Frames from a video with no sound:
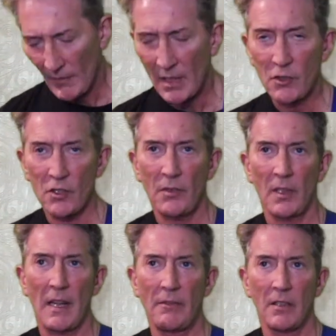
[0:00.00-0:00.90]
Just for
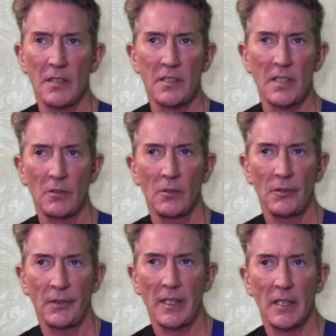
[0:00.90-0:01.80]
a laugh, let's stick
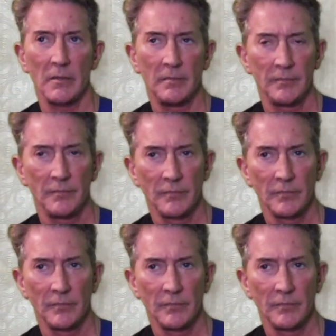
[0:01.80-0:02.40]
all three on.